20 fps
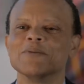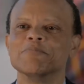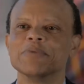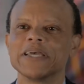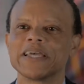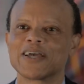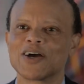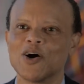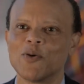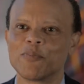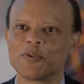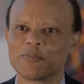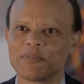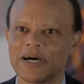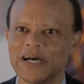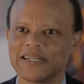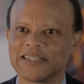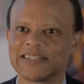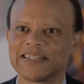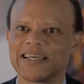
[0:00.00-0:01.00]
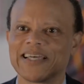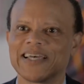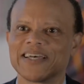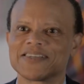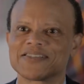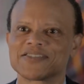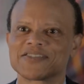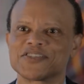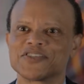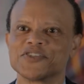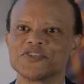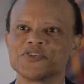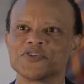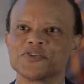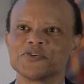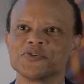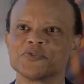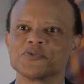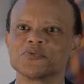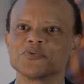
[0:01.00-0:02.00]
Being open-minded has to
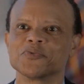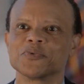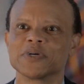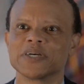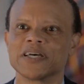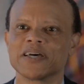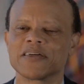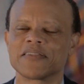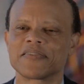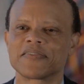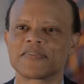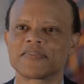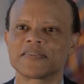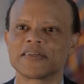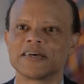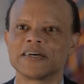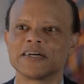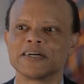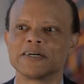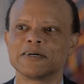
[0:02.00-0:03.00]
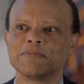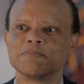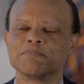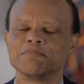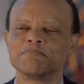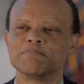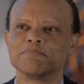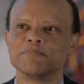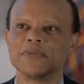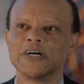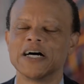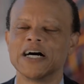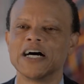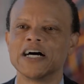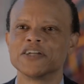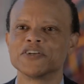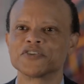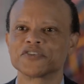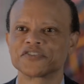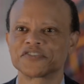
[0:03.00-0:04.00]
do with
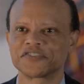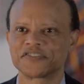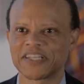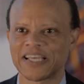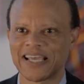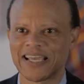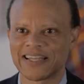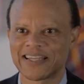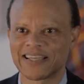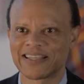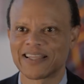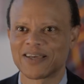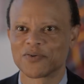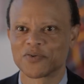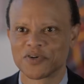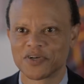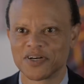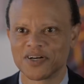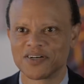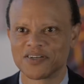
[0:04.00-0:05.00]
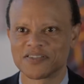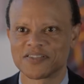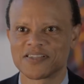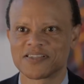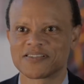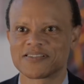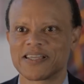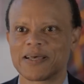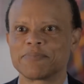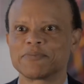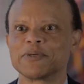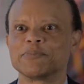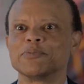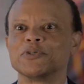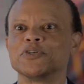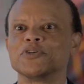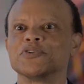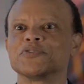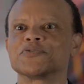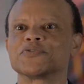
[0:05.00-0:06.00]
understanding that we're all
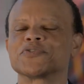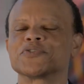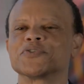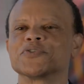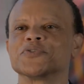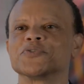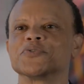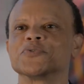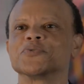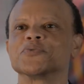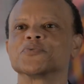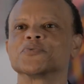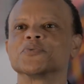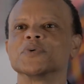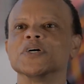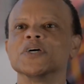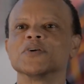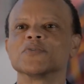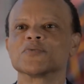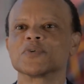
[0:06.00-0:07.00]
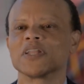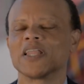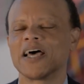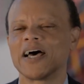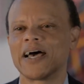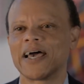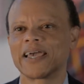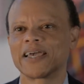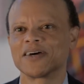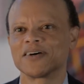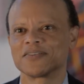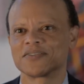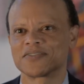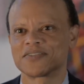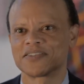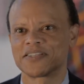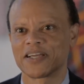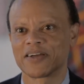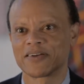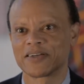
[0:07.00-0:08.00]
susceptible to relying on
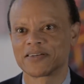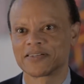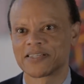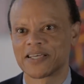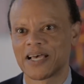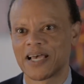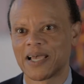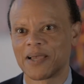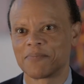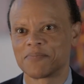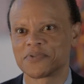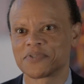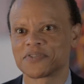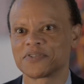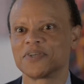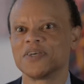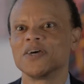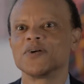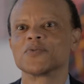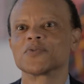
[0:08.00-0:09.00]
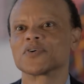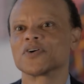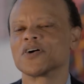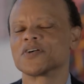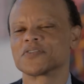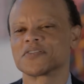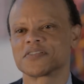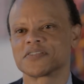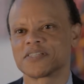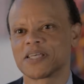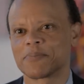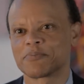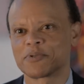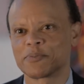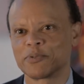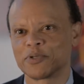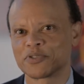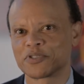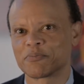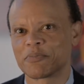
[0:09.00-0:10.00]
stereotypes. We're all
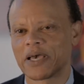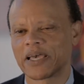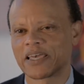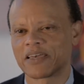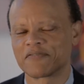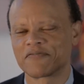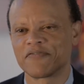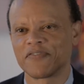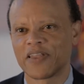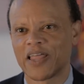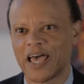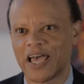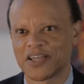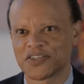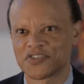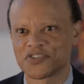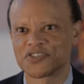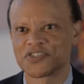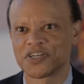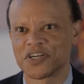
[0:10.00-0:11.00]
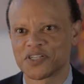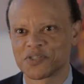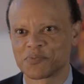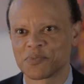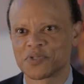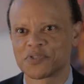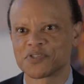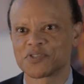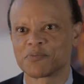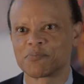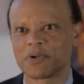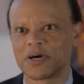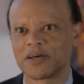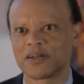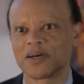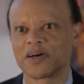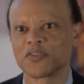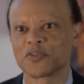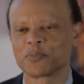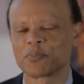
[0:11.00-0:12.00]
susceptible to making flash judgments
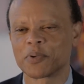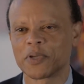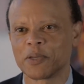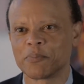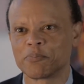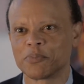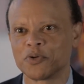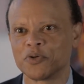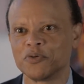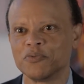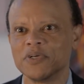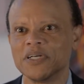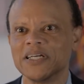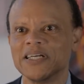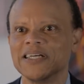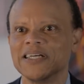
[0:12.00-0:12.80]
about other people.